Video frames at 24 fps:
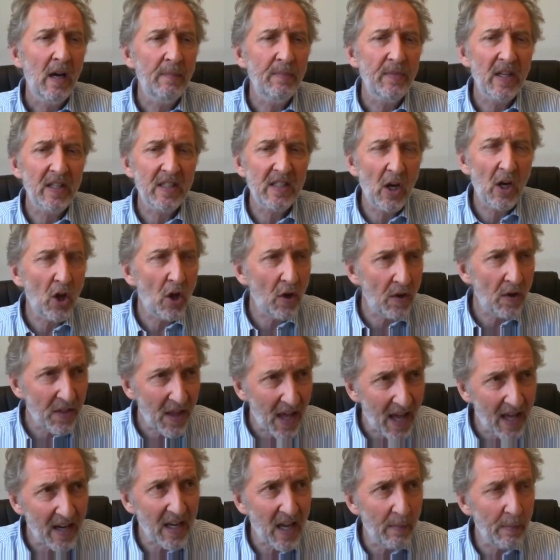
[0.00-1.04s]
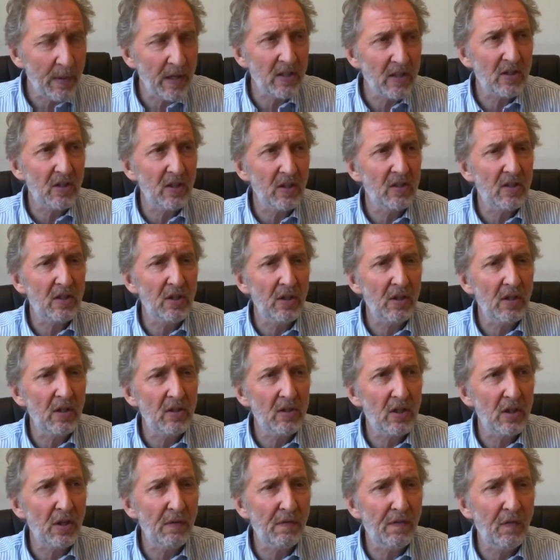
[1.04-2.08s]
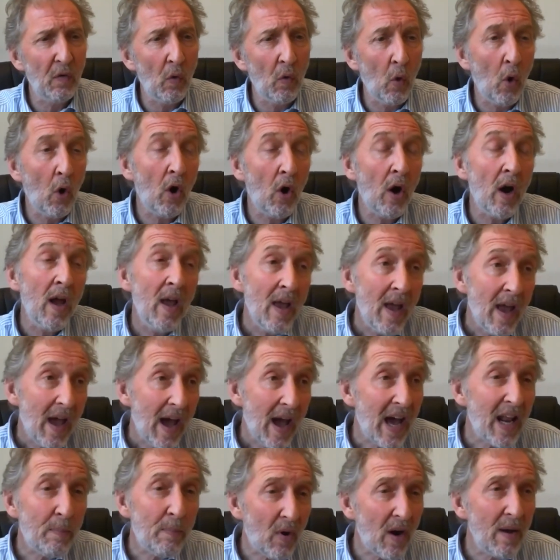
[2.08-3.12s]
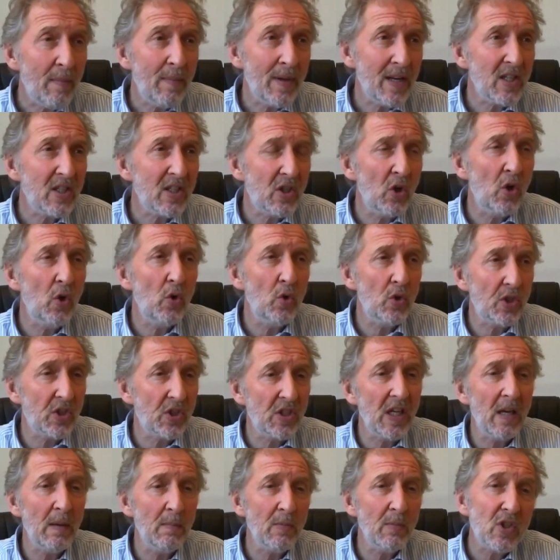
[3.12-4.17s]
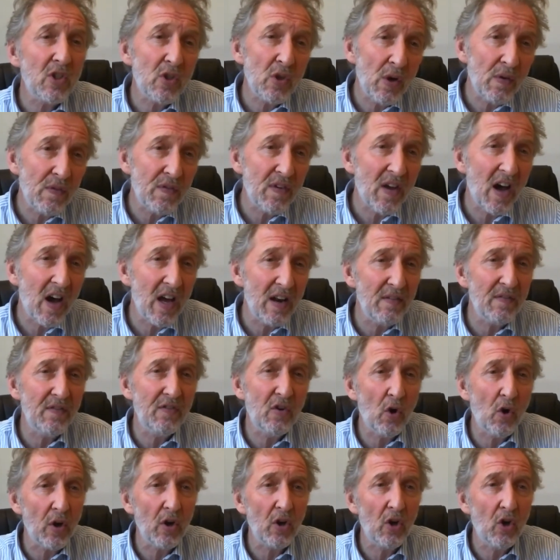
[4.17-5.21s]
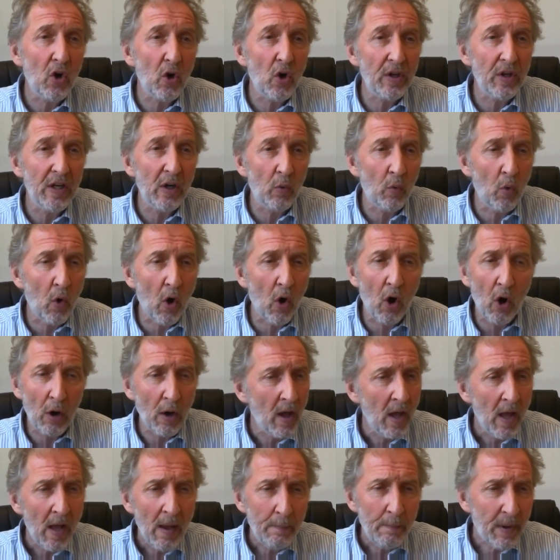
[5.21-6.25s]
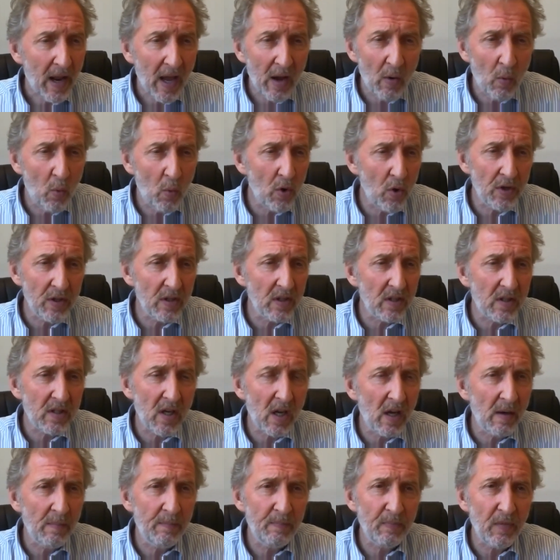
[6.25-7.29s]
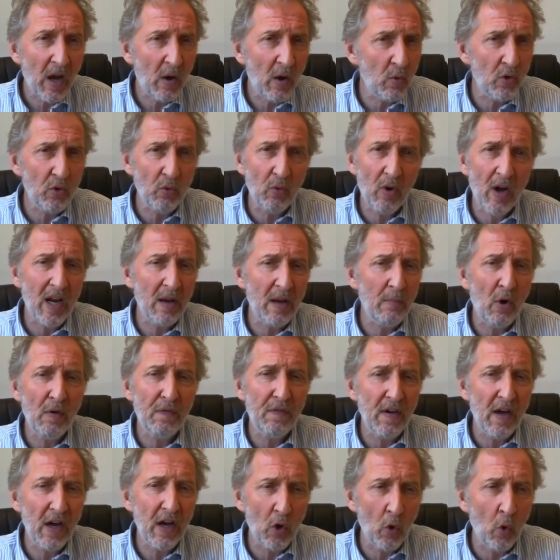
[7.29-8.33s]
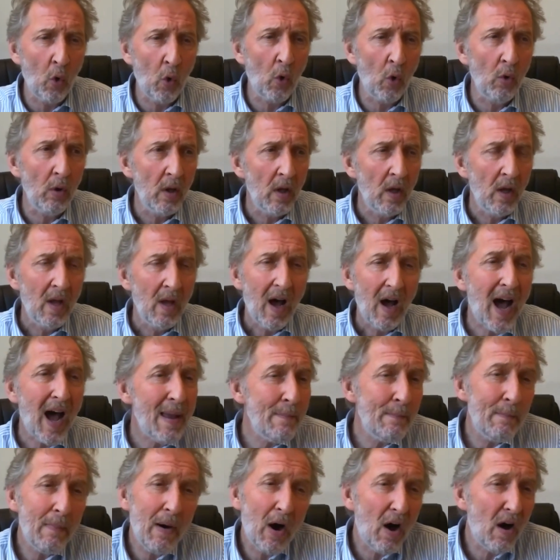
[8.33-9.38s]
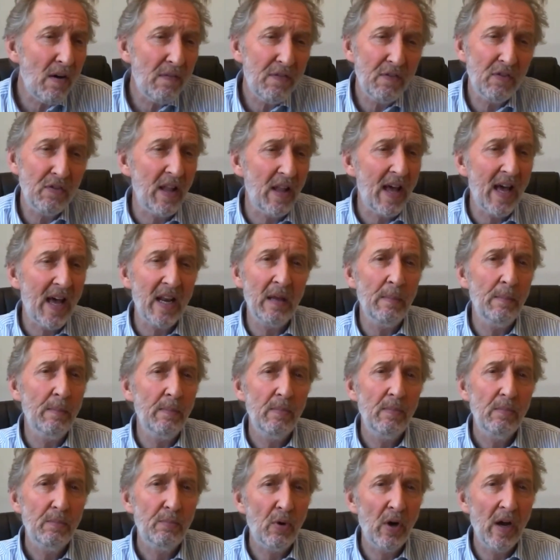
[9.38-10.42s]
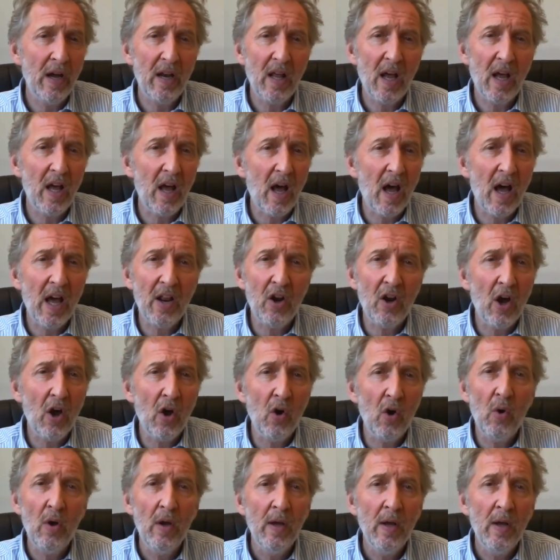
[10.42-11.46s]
There's a lot of that coming to the fore, and a prime minister who seems to have kind of gotten it wrong. But I wouldn't write him off at all. I marvel at him, Bret. I don't know.